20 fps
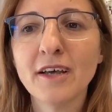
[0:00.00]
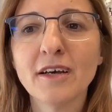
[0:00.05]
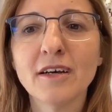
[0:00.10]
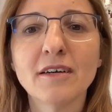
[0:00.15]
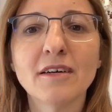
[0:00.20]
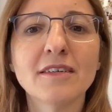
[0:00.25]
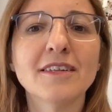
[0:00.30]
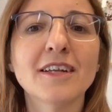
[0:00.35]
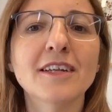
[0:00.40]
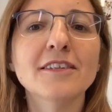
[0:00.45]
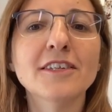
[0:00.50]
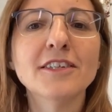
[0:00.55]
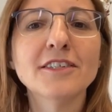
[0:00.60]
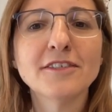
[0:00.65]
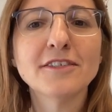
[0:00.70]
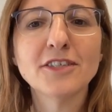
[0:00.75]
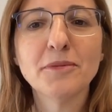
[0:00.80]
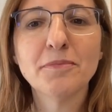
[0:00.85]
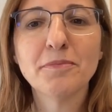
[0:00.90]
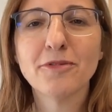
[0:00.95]
The
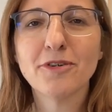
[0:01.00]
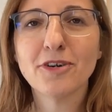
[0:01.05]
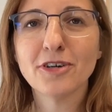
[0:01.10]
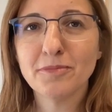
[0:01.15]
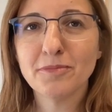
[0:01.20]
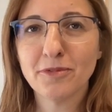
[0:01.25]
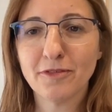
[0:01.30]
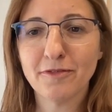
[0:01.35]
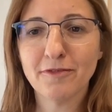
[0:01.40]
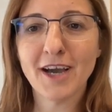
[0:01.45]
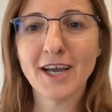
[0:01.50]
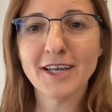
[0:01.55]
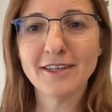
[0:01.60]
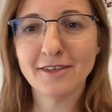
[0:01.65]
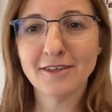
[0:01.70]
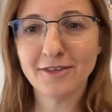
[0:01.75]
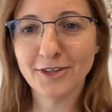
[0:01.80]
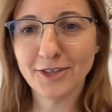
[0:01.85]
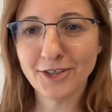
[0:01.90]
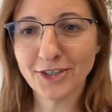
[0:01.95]
NIST report
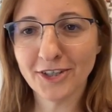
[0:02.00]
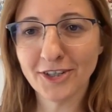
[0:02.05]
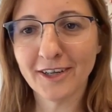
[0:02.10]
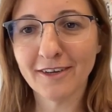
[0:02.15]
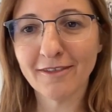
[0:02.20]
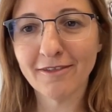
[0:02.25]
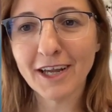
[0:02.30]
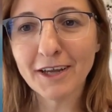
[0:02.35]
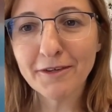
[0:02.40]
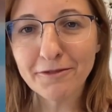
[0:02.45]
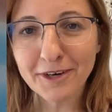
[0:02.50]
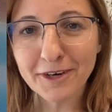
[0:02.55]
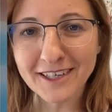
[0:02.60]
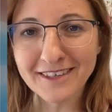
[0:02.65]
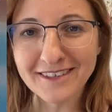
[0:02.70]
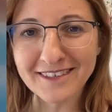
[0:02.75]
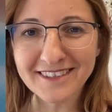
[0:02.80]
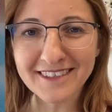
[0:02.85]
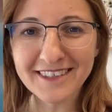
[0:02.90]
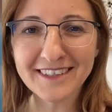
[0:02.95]
provides additional
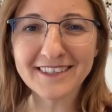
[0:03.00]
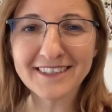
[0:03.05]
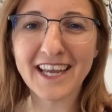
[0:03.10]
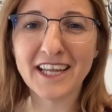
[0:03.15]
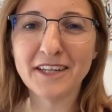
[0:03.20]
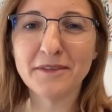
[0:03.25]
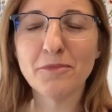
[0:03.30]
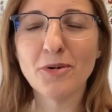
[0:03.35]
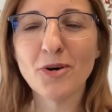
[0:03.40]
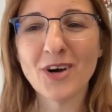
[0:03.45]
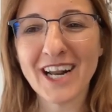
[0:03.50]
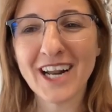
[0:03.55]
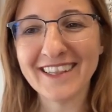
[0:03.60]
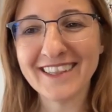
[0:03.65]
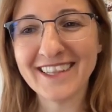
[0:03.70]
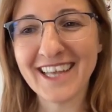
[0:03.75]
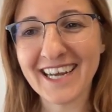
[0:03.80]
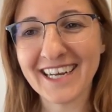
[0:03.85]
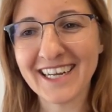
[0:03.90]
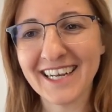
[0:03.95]
references and more
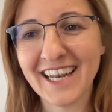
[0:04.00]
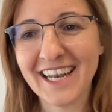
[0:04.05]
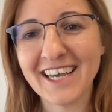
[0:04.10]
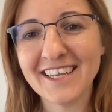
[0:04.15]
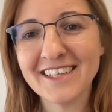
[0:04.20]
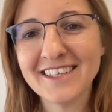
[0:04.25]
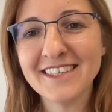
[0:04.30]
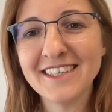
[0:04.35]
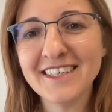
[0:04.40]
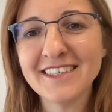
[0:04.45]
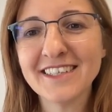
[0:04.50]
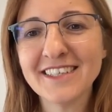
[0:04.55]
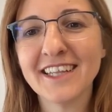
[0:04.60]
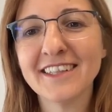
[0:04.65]
attack classes,